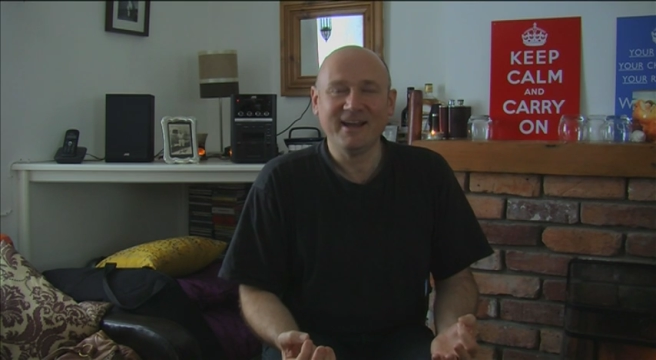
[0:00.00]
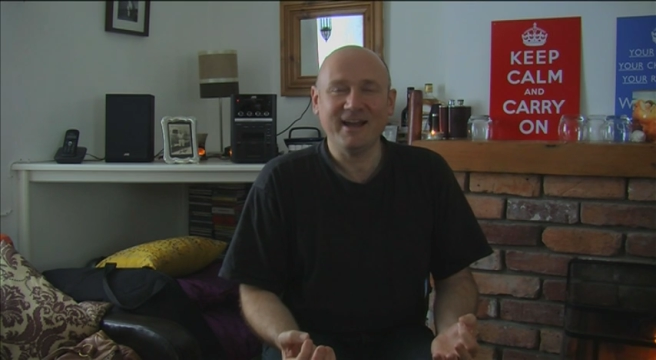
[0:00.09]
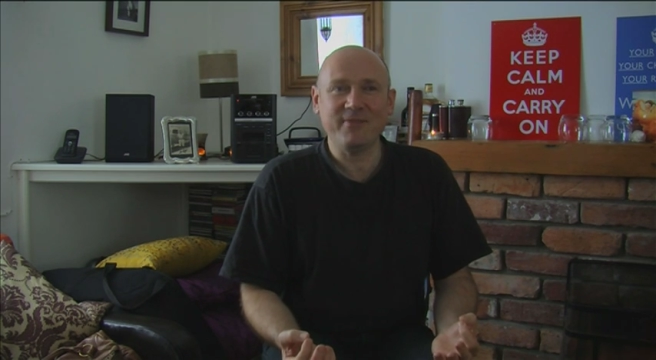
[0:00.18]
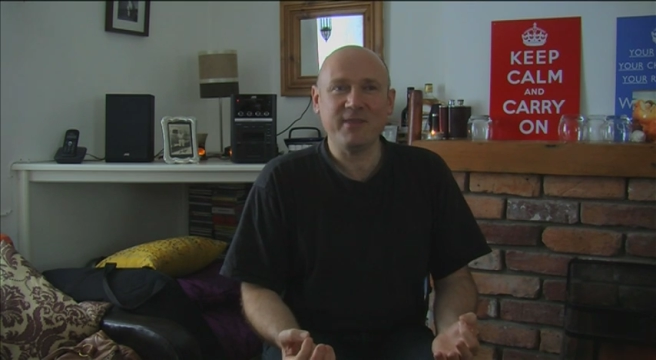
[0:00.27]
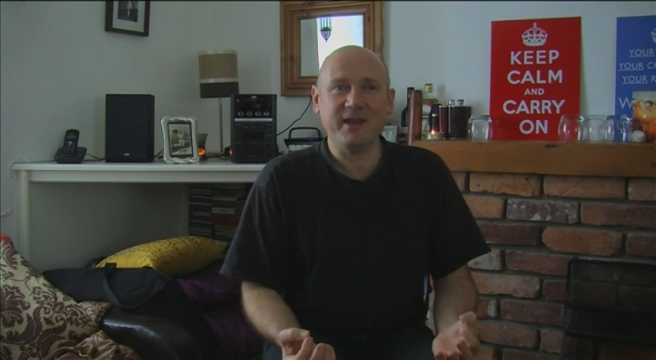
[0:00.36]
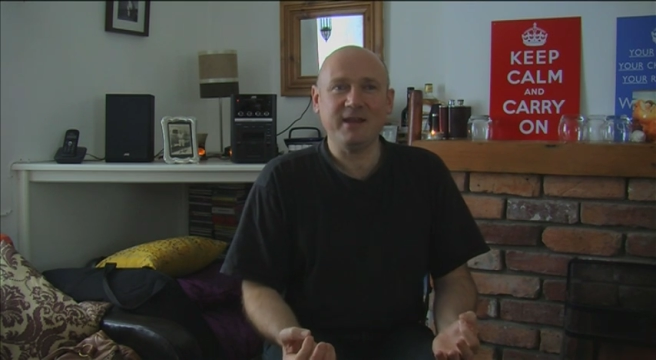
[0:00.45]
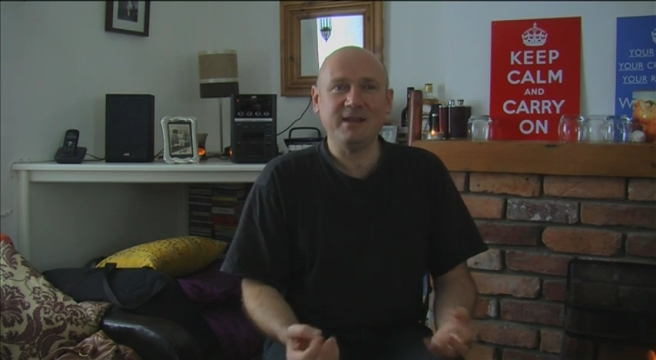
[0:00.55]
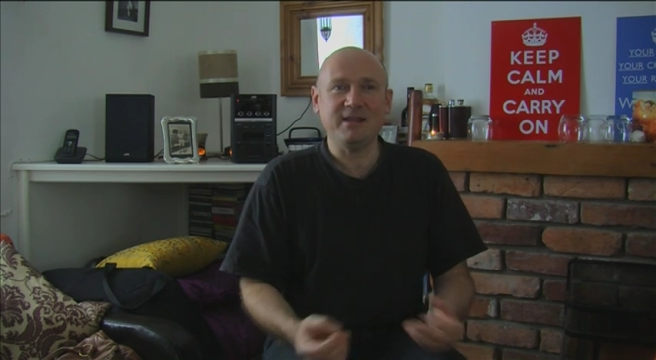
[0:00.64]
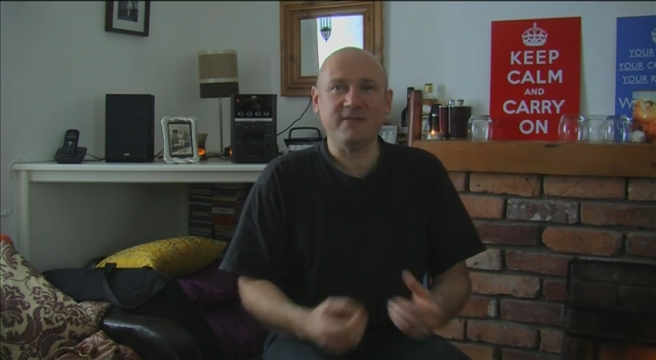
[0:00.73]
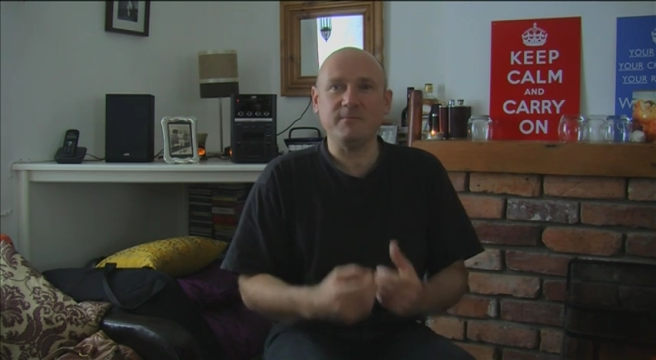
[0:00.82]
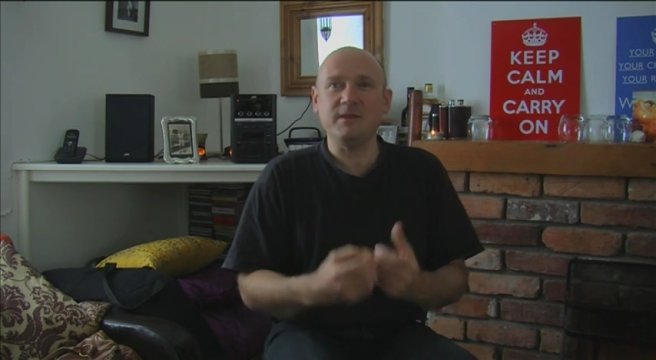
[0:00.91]
And then he'd
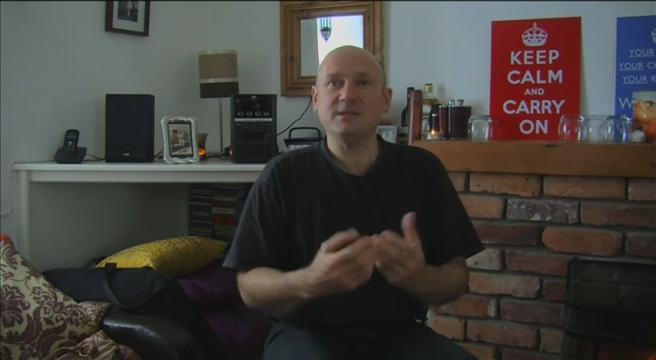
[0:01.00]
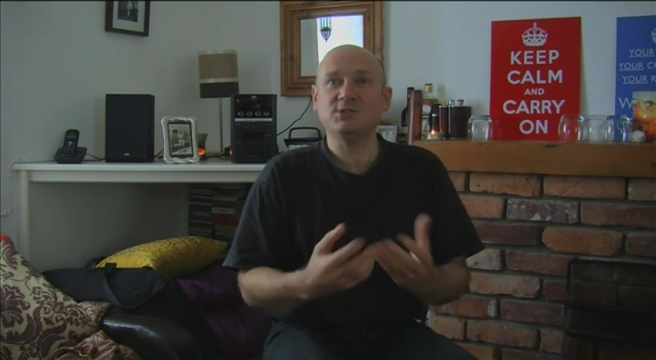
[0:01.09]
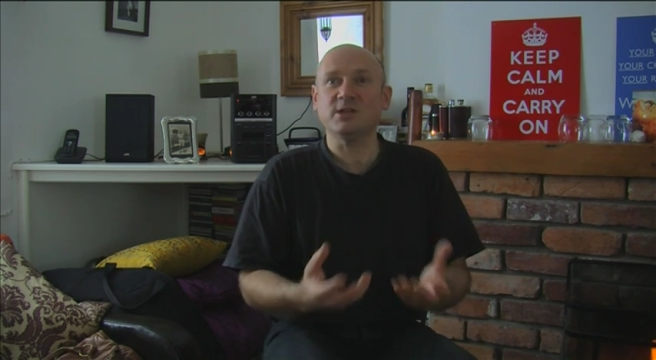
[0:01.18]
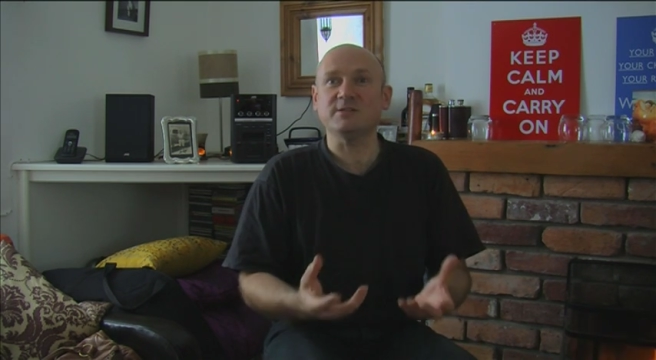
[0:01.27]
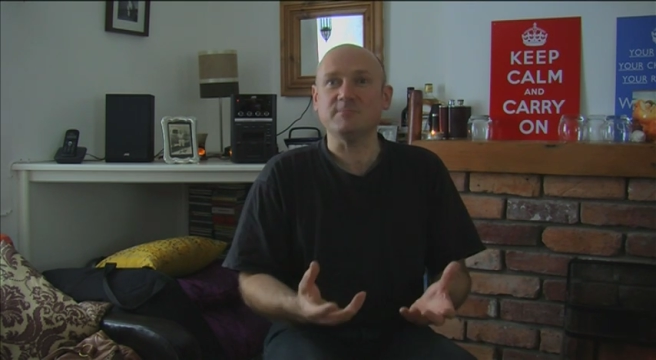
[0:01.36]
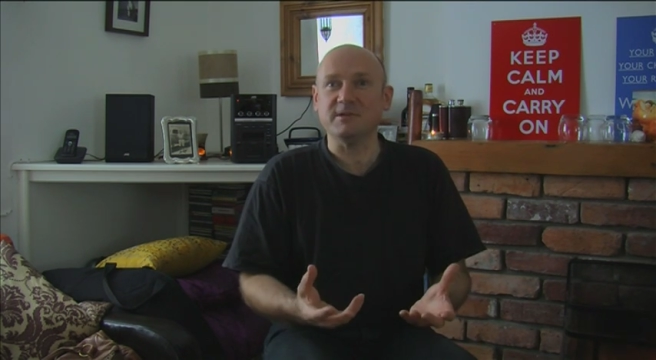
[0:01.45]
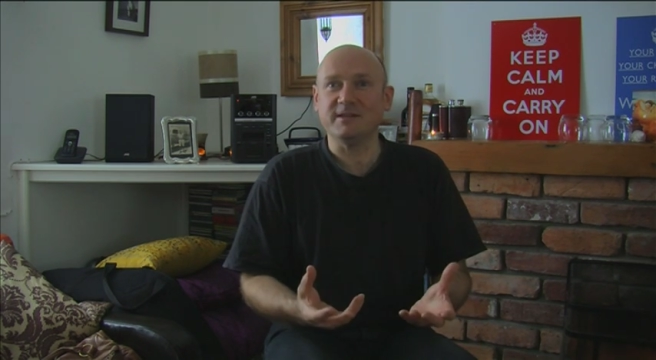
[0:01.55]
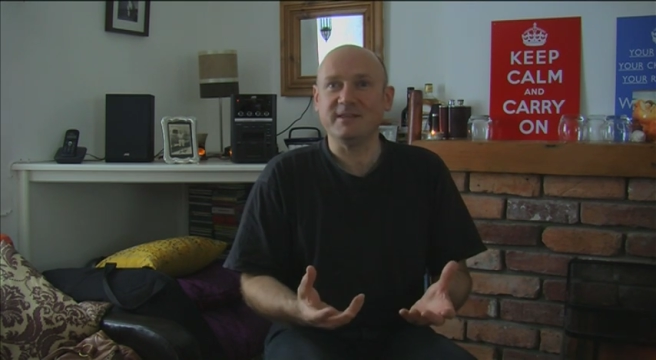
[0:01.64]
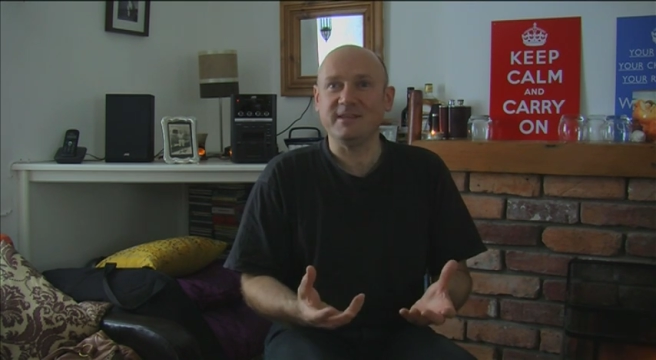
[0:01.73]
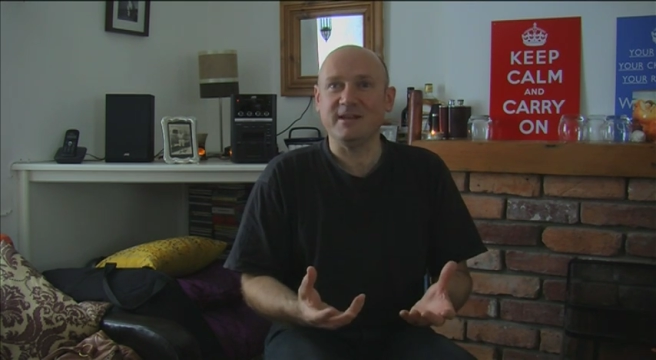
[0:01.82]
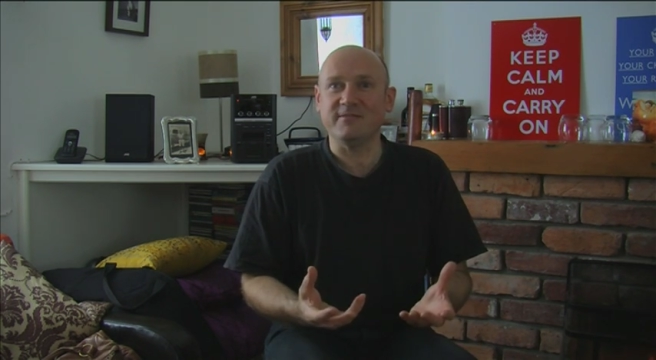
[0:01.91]
give me his judgment
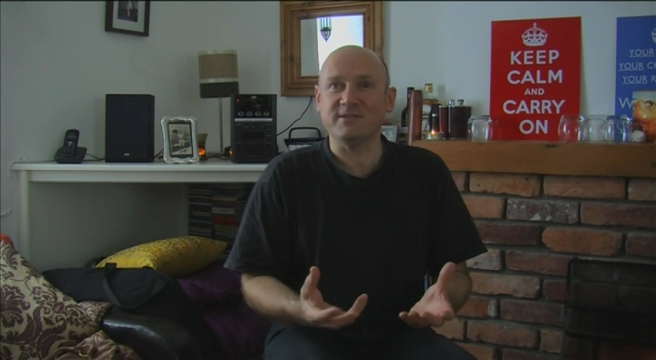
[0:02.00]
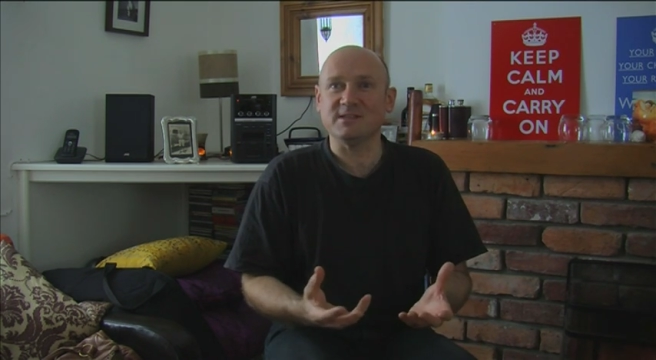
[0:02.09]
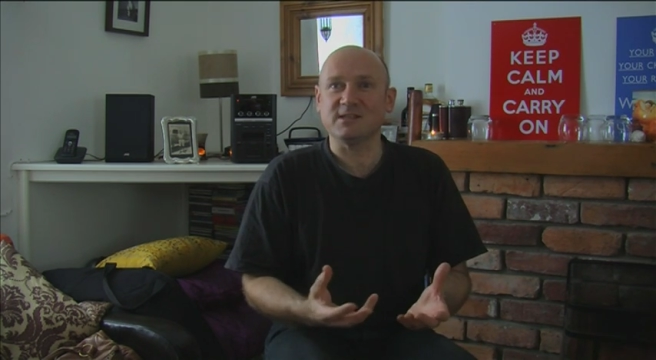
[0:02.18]
at the end of it.